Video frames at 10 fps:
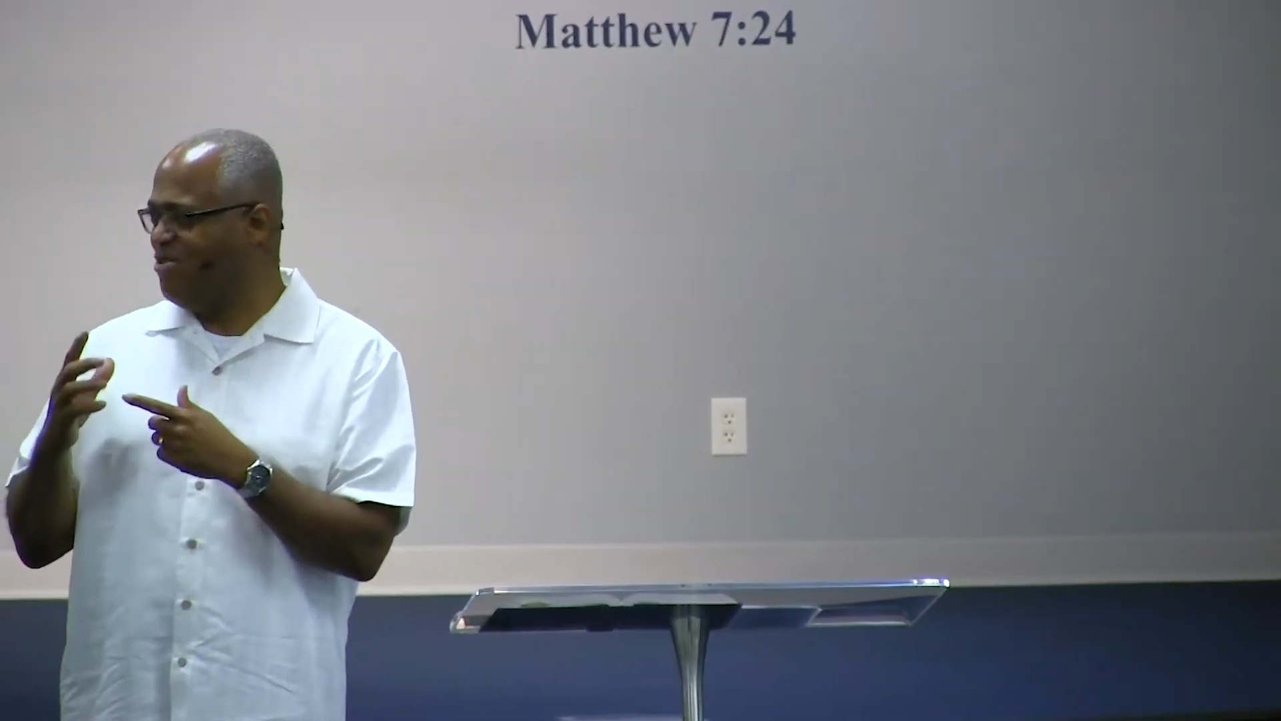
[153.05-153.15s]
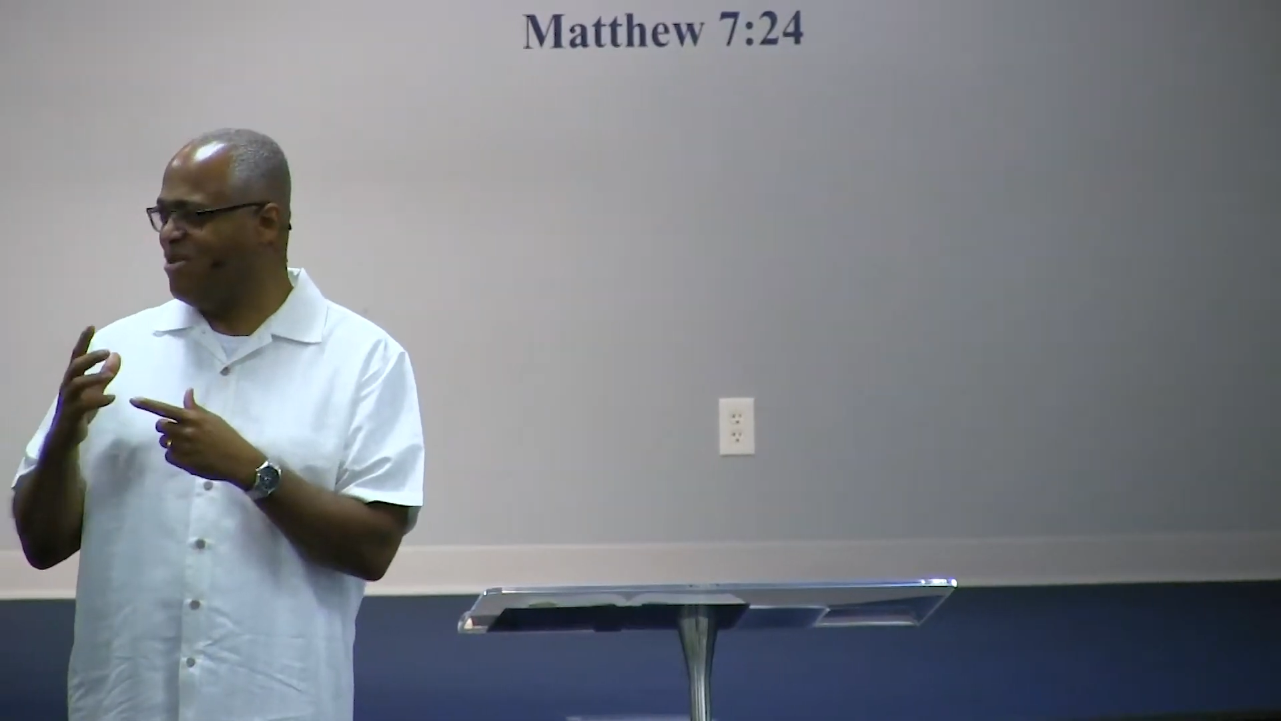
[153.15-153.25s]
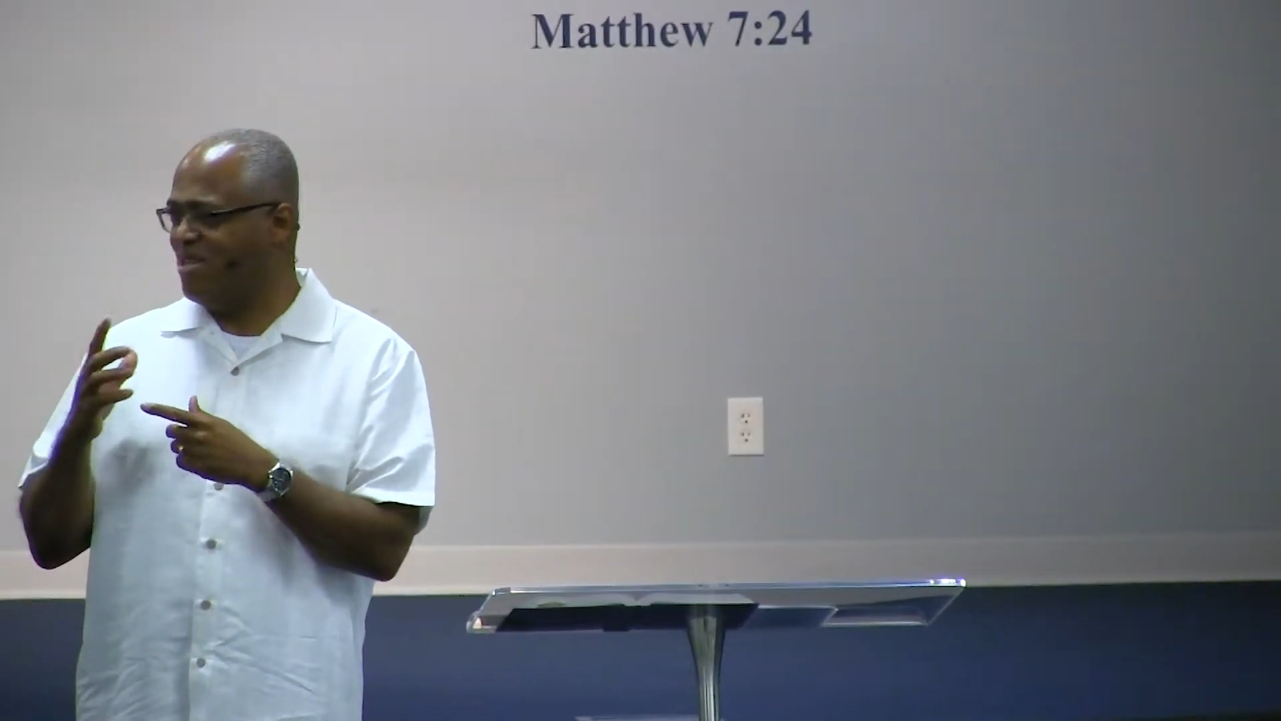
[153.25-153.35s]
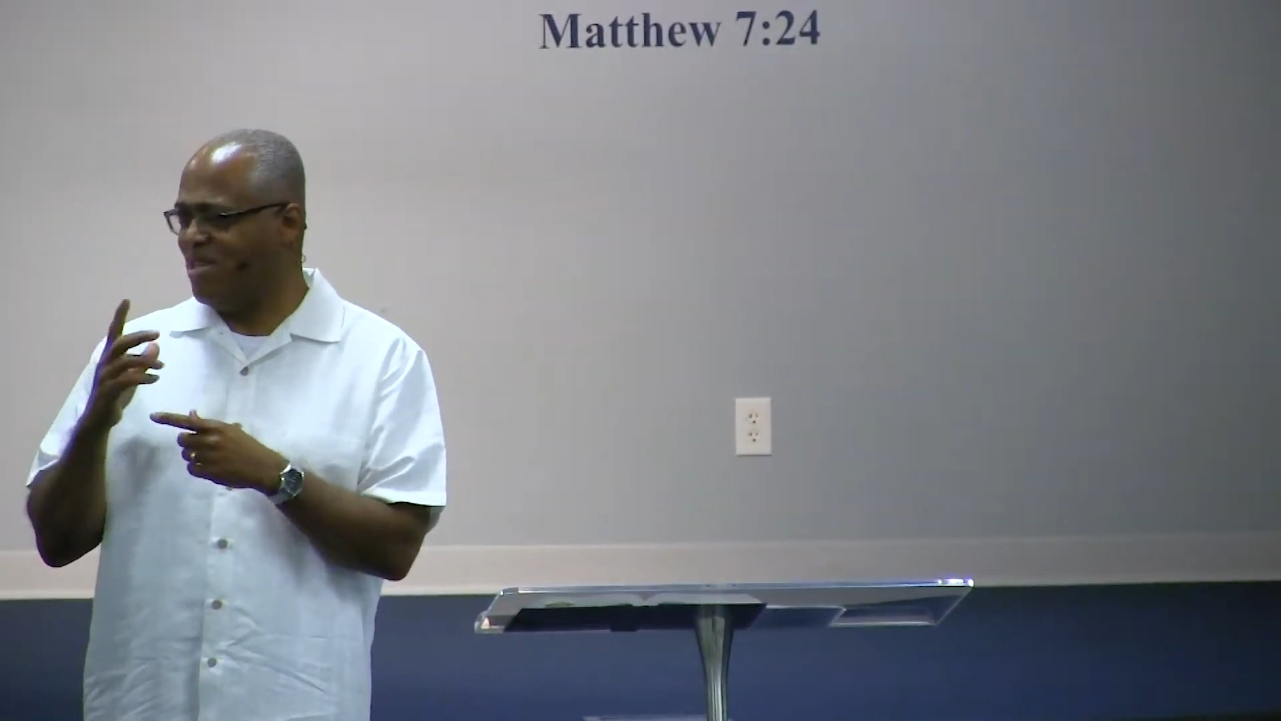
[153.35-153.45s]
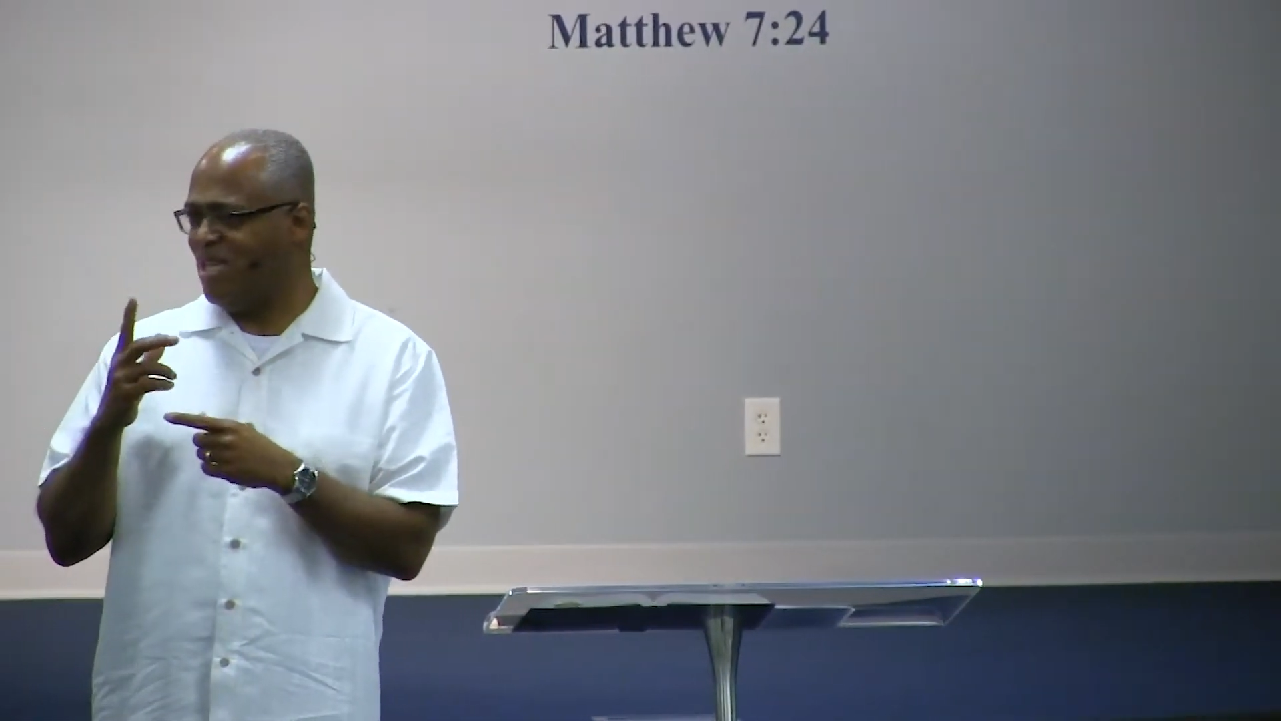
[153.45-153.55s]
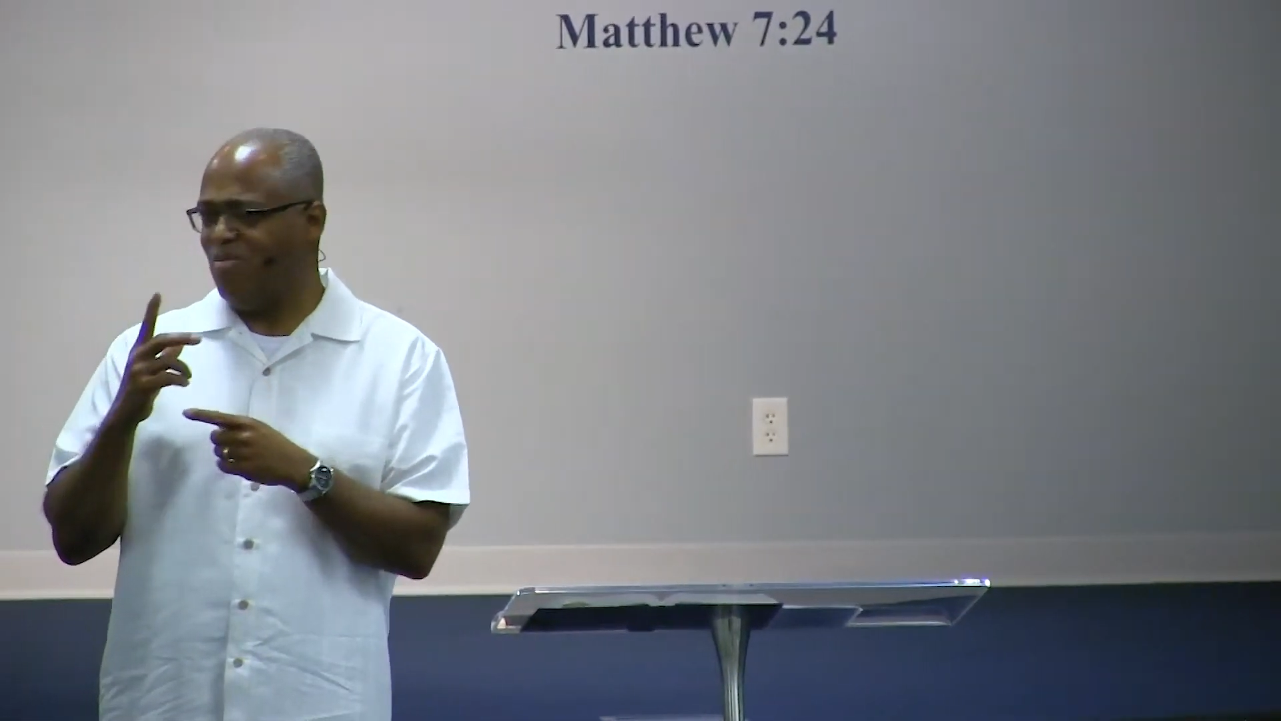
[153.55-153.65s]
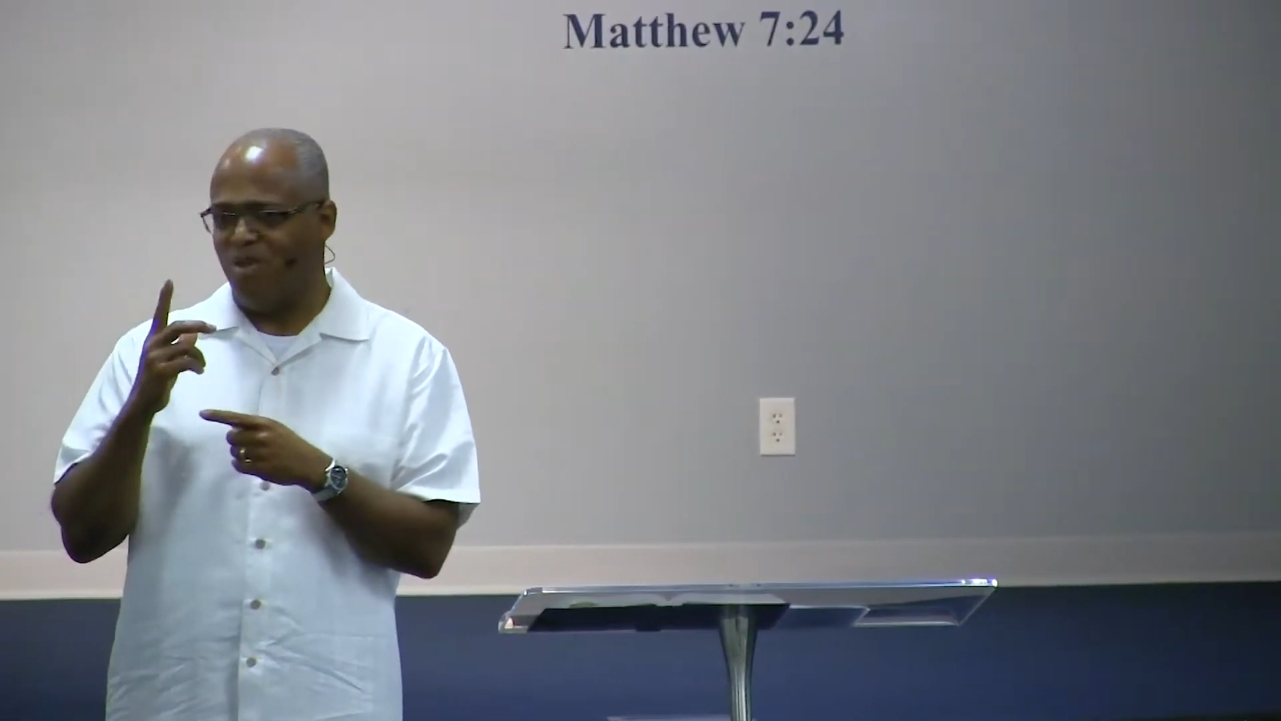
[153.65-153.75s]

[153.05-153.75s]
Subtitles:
You can keep